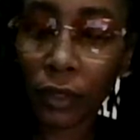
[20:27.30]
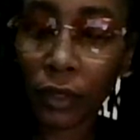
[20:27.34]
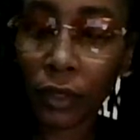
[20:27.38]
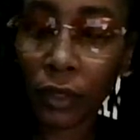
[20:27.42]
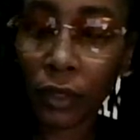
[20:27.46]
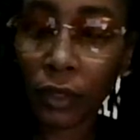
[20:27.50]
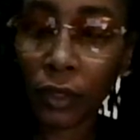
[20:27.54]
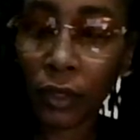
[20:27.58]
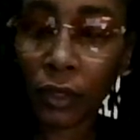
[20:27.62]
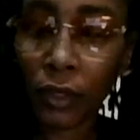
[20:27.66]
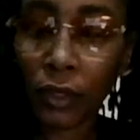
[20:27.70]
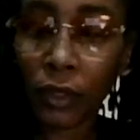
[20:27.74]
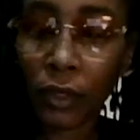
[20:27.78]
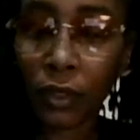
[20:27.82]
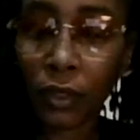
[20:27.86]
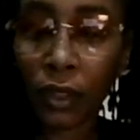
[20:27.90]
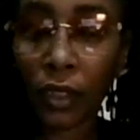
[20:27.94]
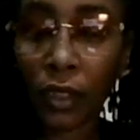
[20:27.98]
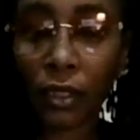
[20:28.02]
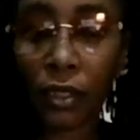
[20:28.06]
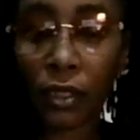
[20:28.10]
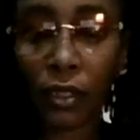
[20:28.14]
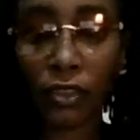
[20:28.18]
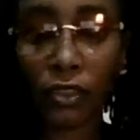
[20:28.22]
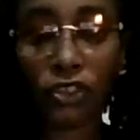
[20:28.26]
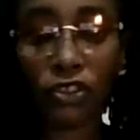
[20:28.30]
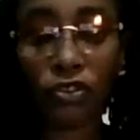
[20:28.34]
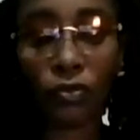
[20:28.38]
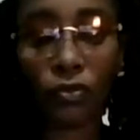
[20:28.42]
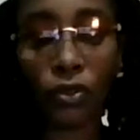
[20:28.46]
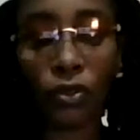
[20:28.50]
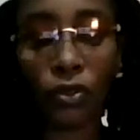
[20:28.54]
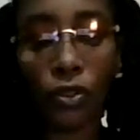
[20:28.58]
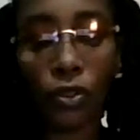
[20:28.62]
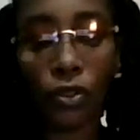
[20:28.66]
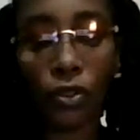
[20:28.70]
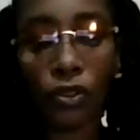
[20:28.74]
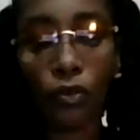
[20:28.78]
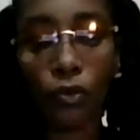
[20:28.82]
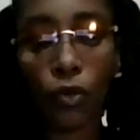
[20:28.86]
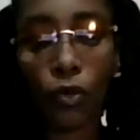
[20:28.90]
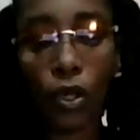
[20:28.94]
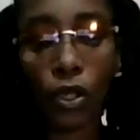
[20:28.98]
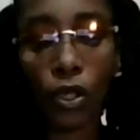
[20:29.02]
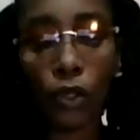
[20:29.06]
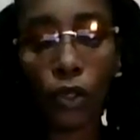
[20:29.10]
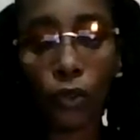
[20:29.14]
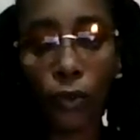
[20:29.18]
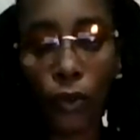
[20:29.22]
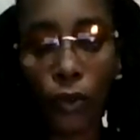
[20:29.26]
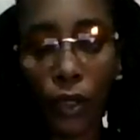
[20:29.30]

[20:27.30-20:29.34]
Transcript: They thought you were going to walk away.